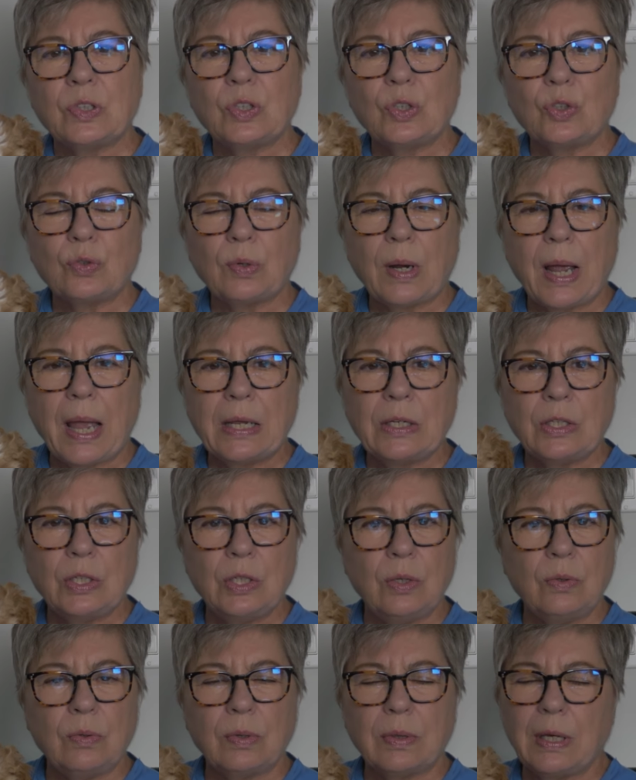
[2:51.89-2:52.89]
to try
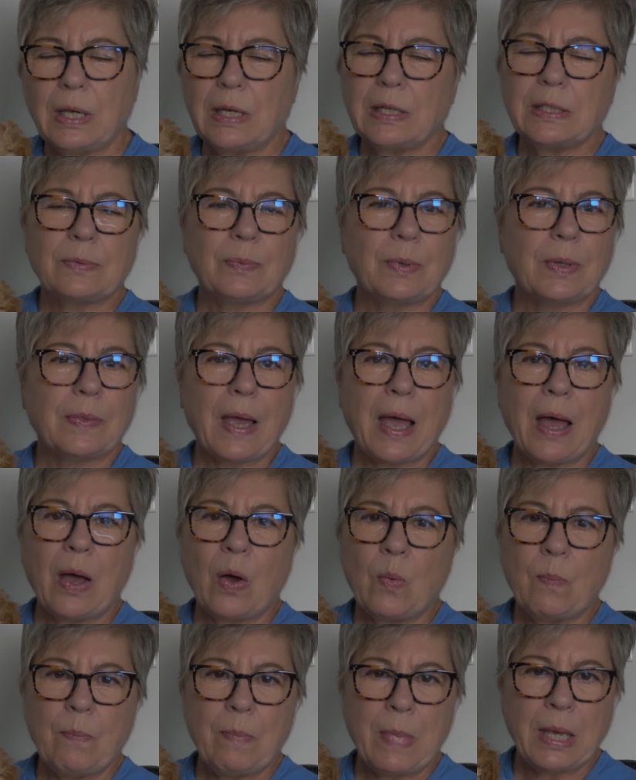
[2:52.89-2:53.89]
new things
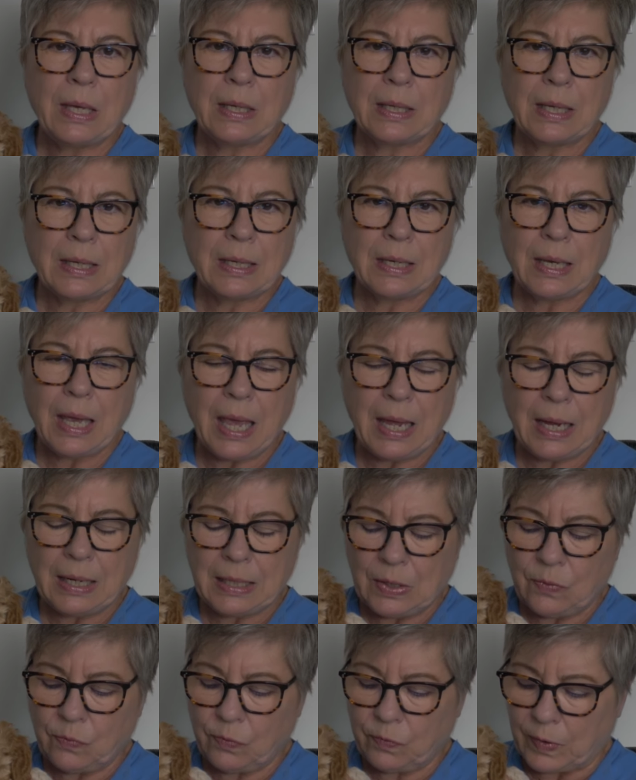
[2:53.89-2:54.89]
without making
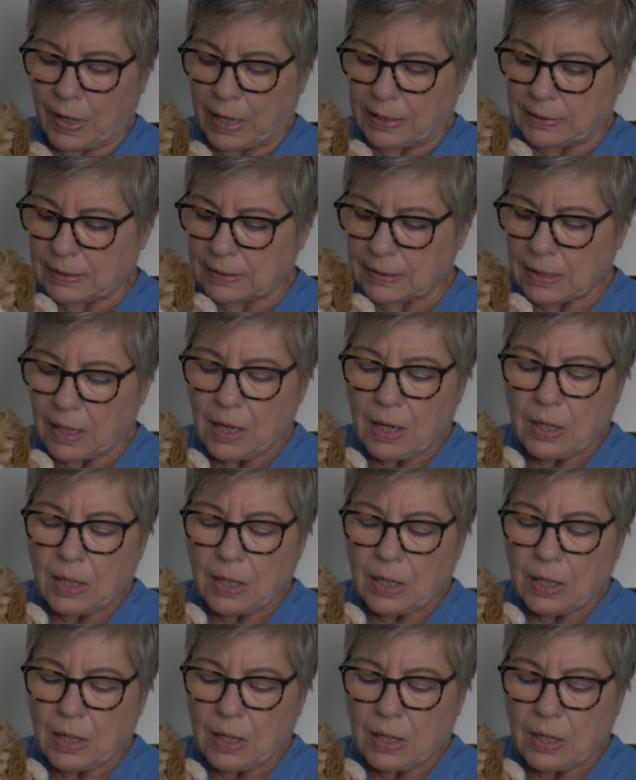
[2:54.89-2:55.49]
any fuss.